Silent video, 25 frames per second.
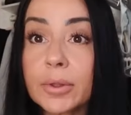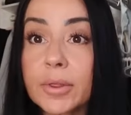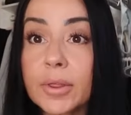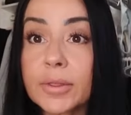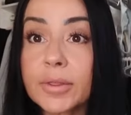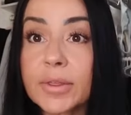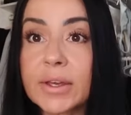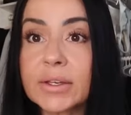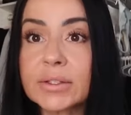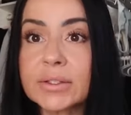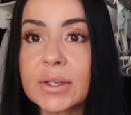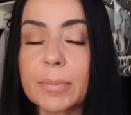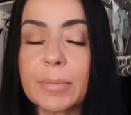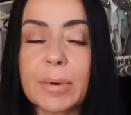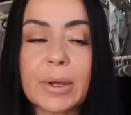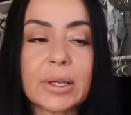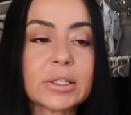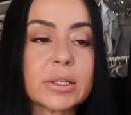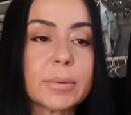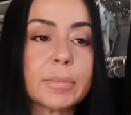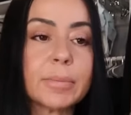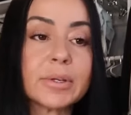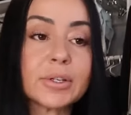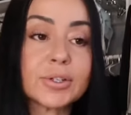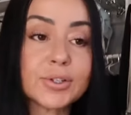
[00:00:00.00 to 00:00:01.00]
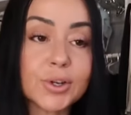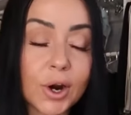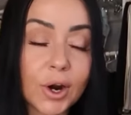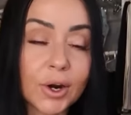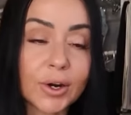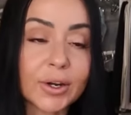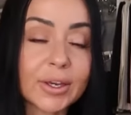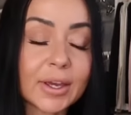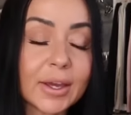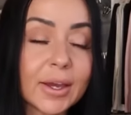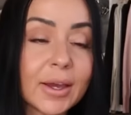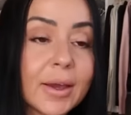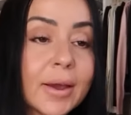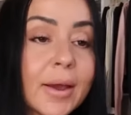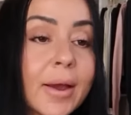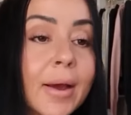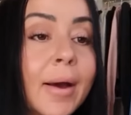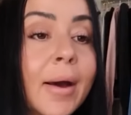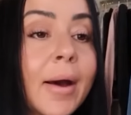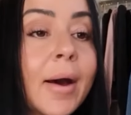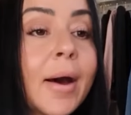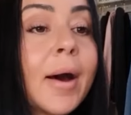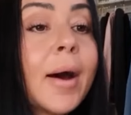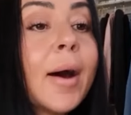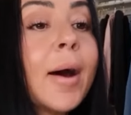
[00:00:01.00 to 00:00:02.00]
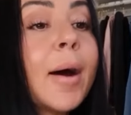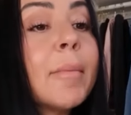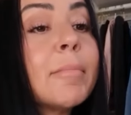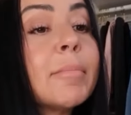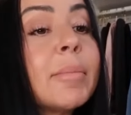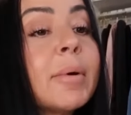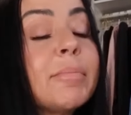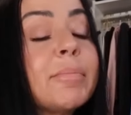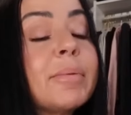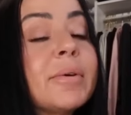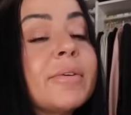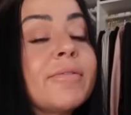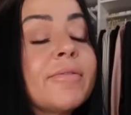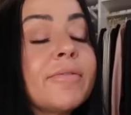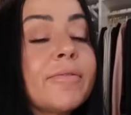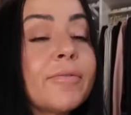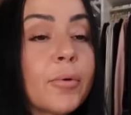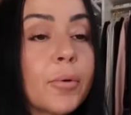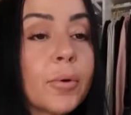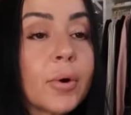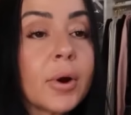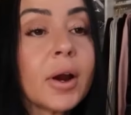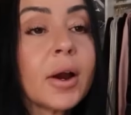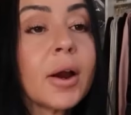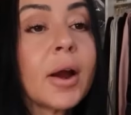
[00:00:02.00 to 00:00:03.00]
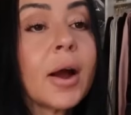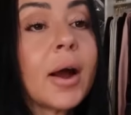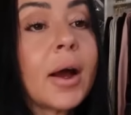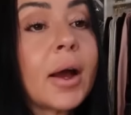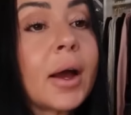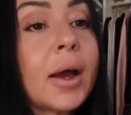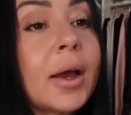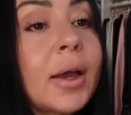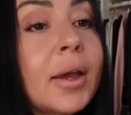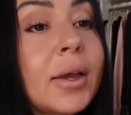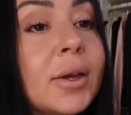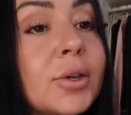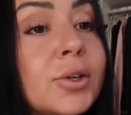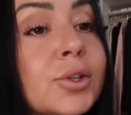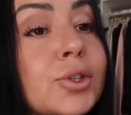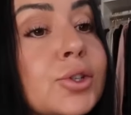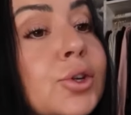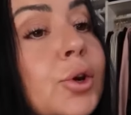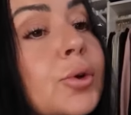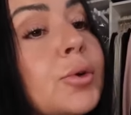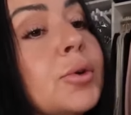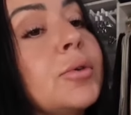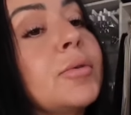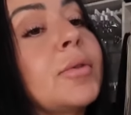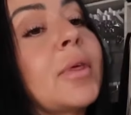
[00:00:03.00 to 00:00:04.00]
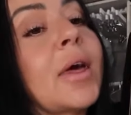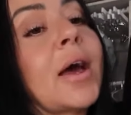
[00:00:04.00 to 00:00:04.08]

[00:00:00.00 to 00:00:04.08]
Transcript: of the things I picked up at Target. But before I show you